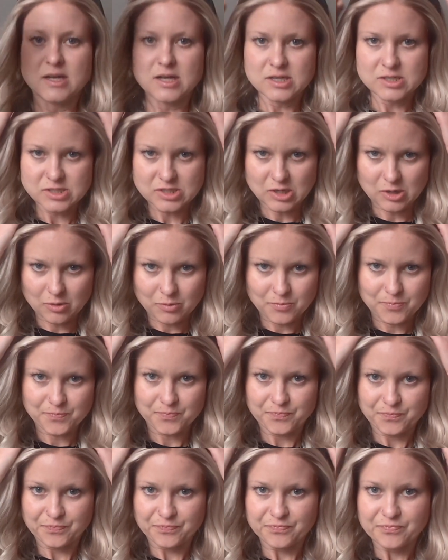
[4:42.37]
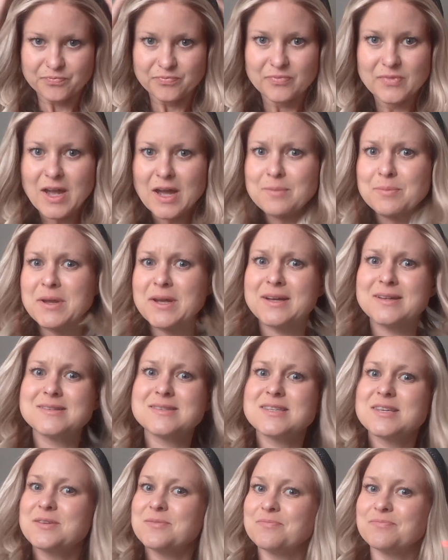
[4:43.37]
So
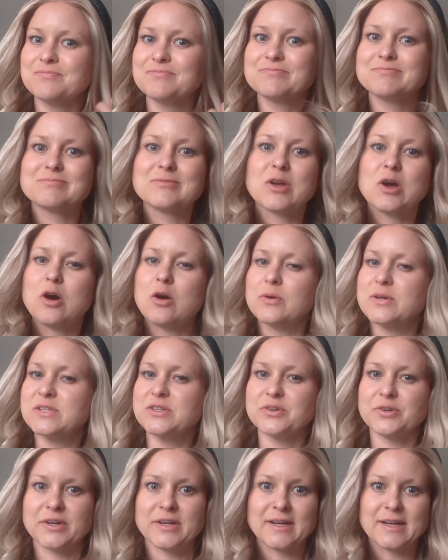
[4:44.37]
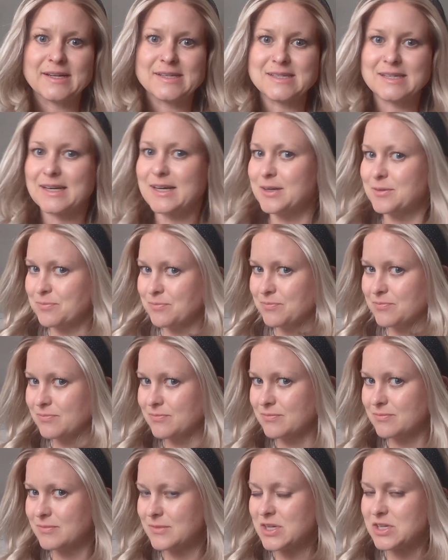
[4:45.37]
headbands, always a great idea.
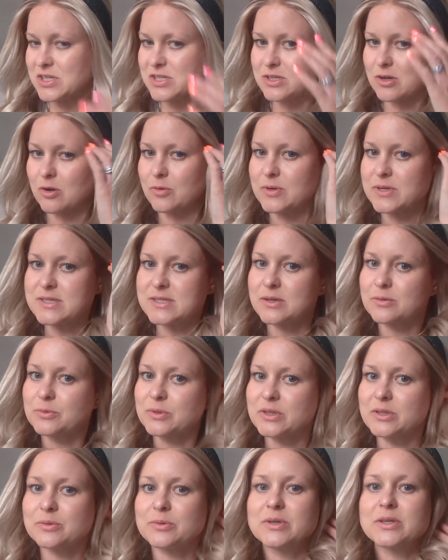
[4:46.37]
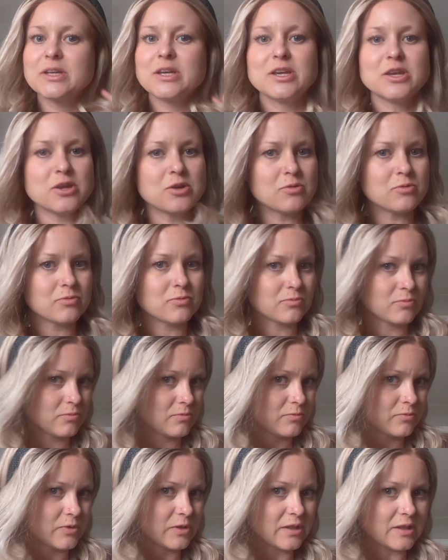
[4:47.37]
They just always sit really, really cute,
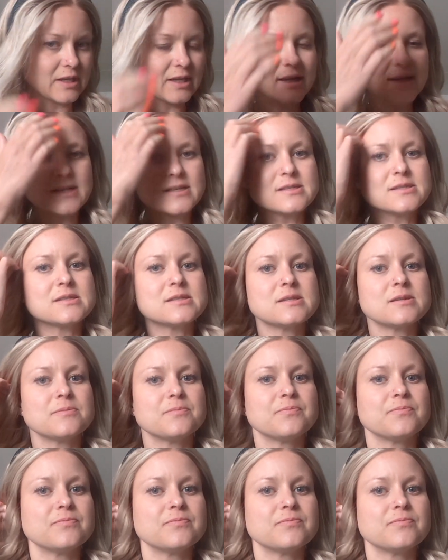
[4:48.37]
really nice.